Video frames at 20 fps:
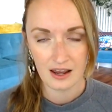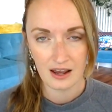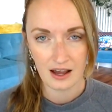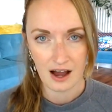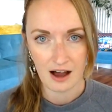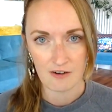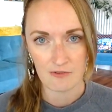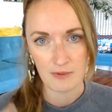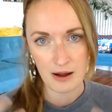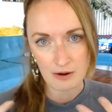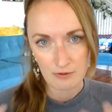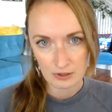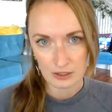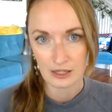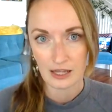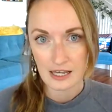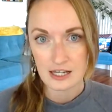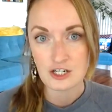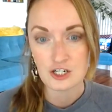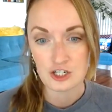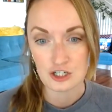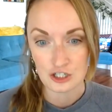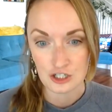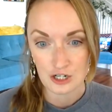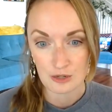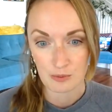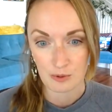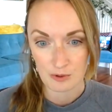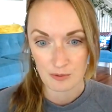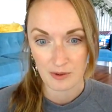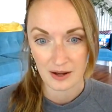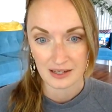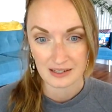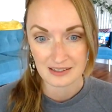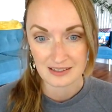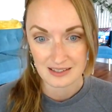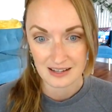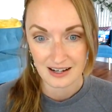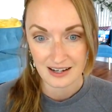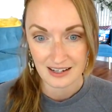of my relationship with my
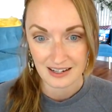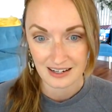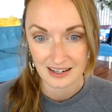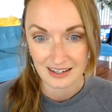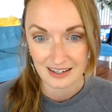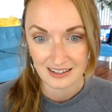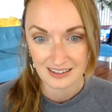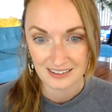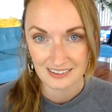anxiety?